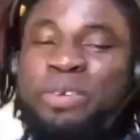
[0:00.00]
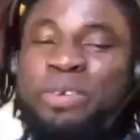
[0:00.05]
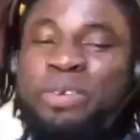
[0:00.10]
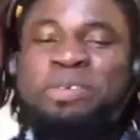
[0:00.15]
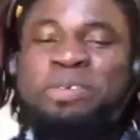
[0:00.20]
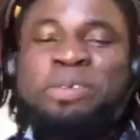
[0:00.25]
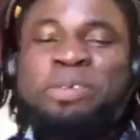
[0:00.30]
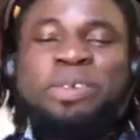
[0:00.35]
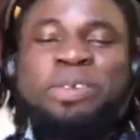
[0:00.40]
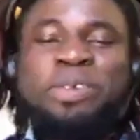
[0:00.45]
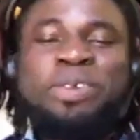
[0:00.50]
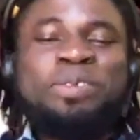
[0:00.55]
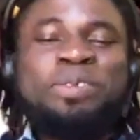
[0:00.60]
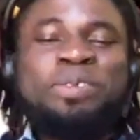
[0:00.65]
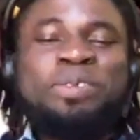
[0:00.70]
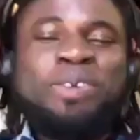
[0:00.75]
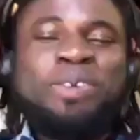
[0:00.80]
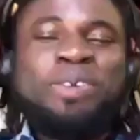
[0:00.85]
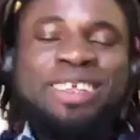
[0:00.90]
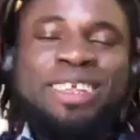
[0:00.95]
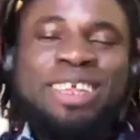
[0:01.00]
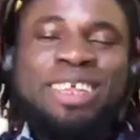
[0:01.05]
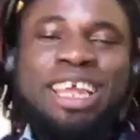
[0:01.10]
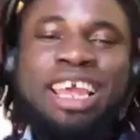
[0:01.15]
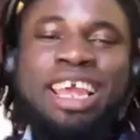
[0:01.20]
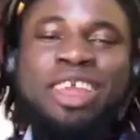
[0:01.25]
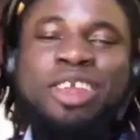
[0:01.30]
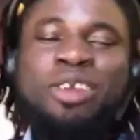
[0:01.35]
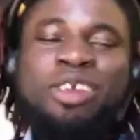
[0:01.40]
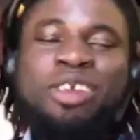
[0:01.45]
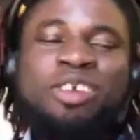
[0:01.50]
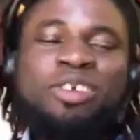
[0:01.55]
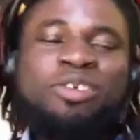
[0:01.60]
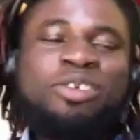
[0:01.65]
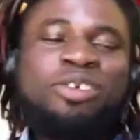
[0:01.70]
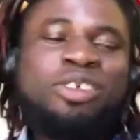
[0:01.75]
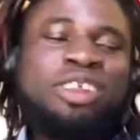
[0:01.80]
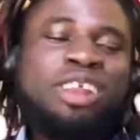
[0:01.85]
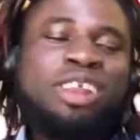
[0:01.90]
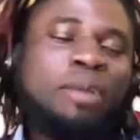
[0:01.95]
possible. But yeah, you
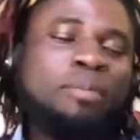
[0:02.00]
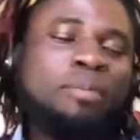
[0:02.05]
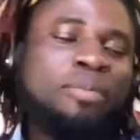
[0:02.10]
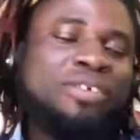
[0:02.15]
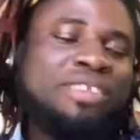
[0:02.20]
should